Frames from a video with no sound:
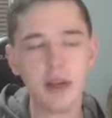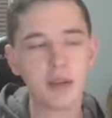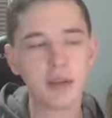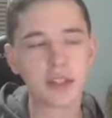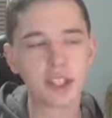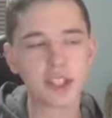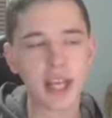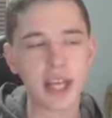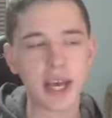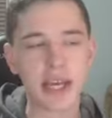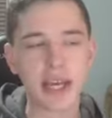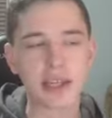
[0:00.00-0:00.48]
in the
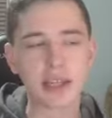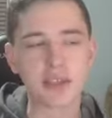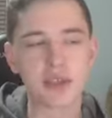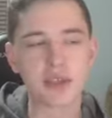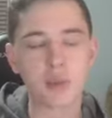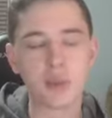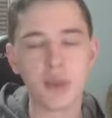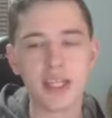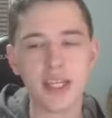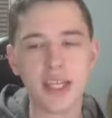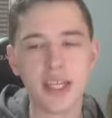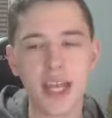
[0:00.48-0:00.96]
chat,
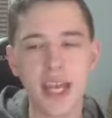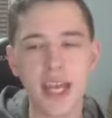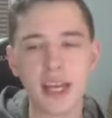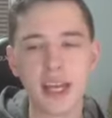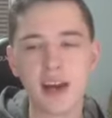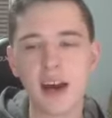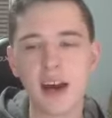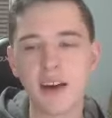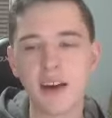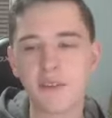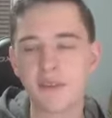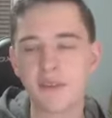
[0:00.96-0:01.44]
should we take
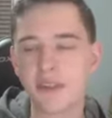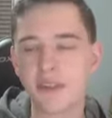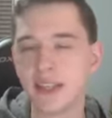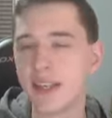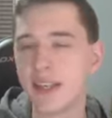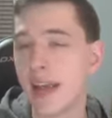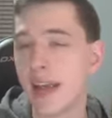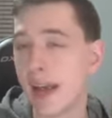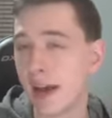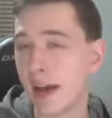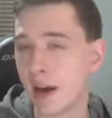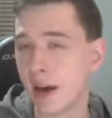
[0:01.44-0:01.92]
off
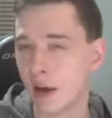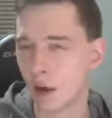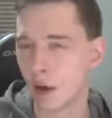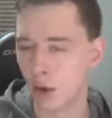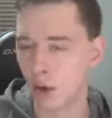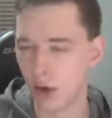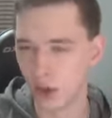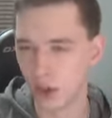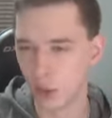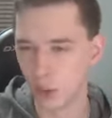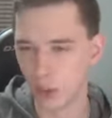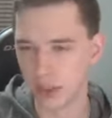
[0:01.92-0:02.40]

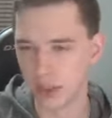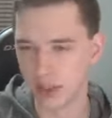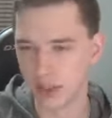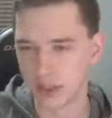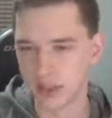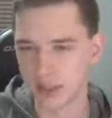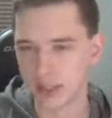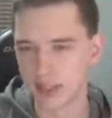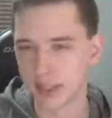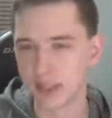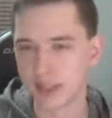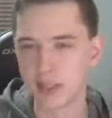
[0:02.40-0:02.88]
now with the
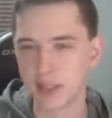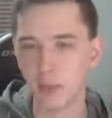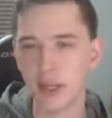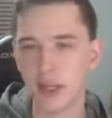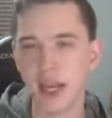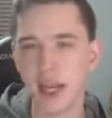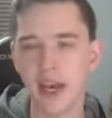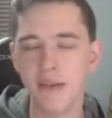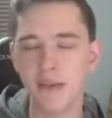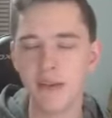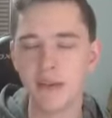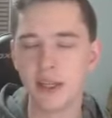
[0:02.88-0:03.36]
six that we
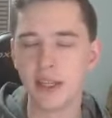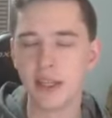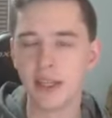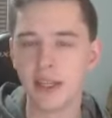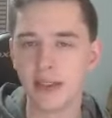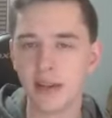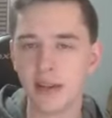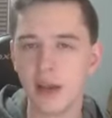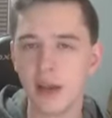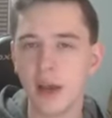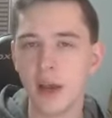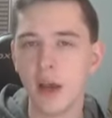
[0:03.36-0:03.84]
have
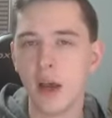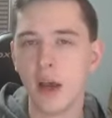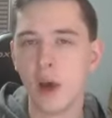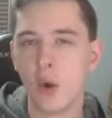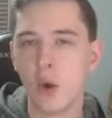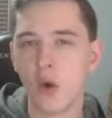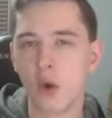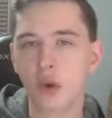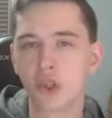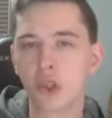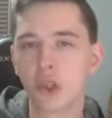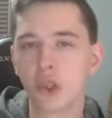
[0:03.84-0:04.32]
in,
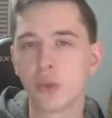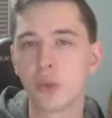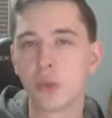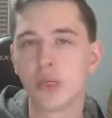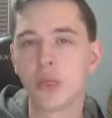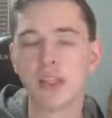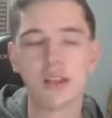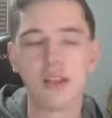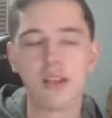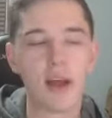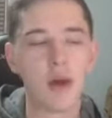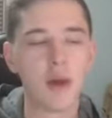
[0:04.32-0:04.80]
or should
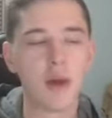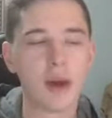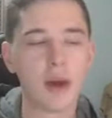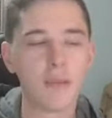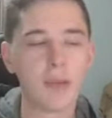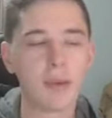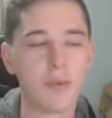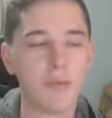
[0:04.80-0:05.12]
we load up